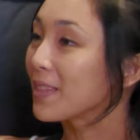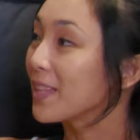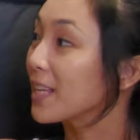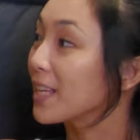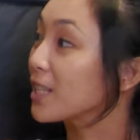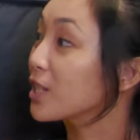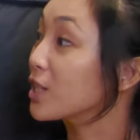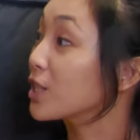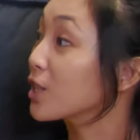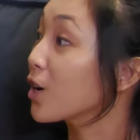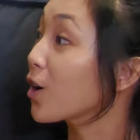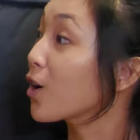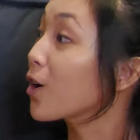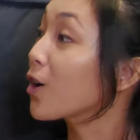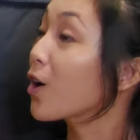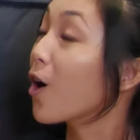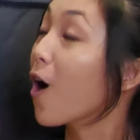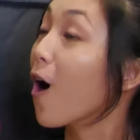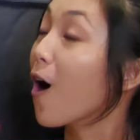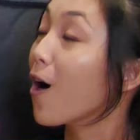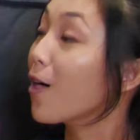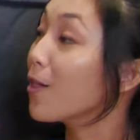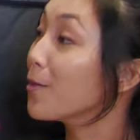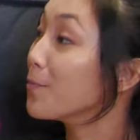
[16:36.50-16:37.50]
let's...
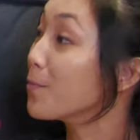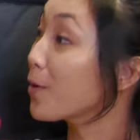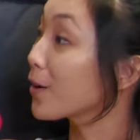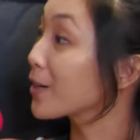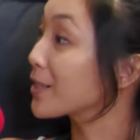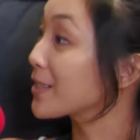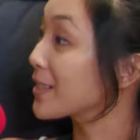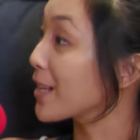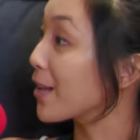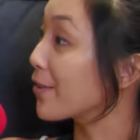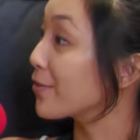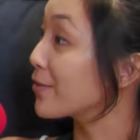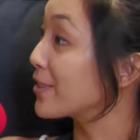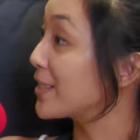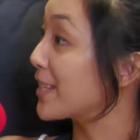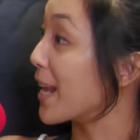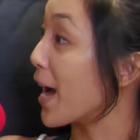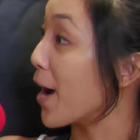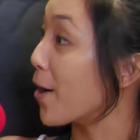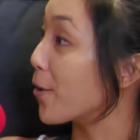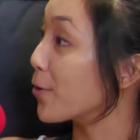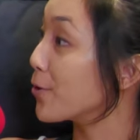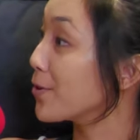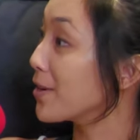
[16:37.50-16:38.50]
calm ourselves
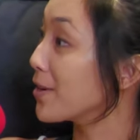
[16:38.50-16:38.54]
down